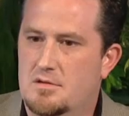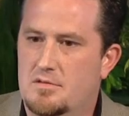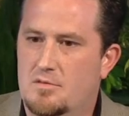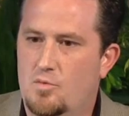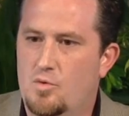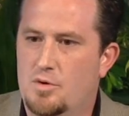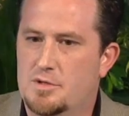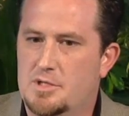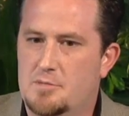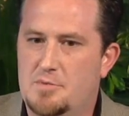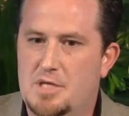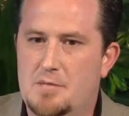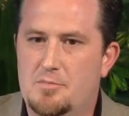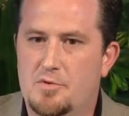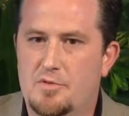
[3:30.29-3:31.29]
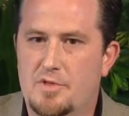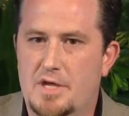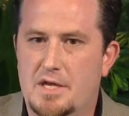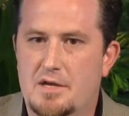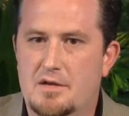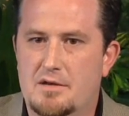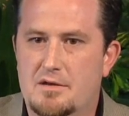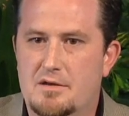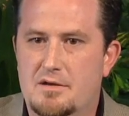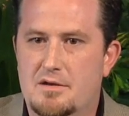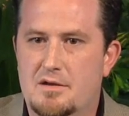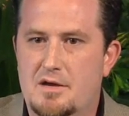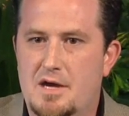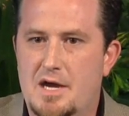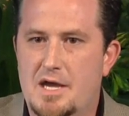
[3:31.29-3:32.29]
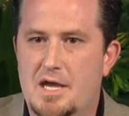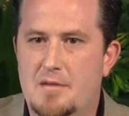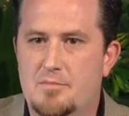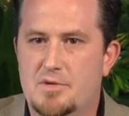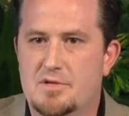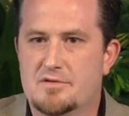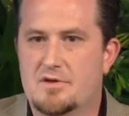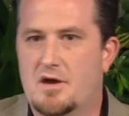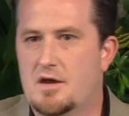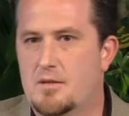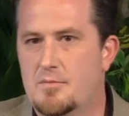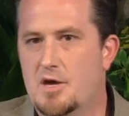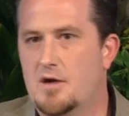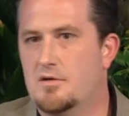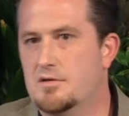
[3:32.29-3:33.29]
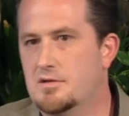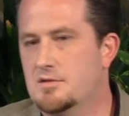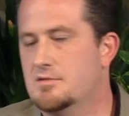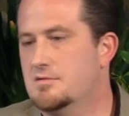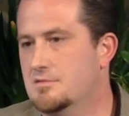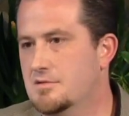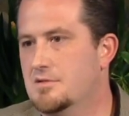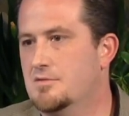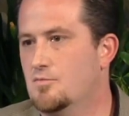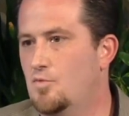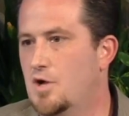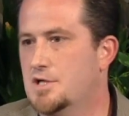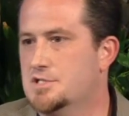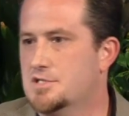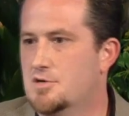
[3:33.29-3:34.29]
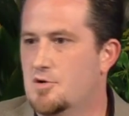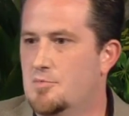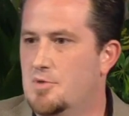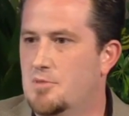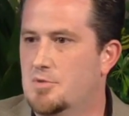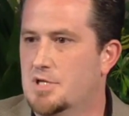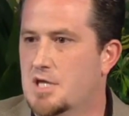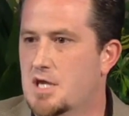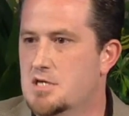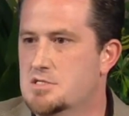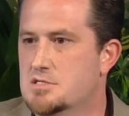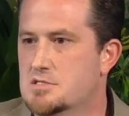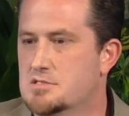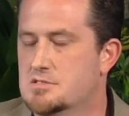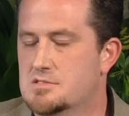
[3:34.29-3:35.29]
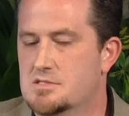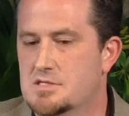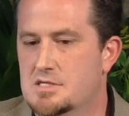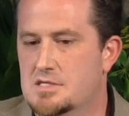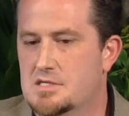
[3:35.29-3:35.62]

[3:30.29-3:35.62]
the worldly people that I had been taught about in Watchtower publications.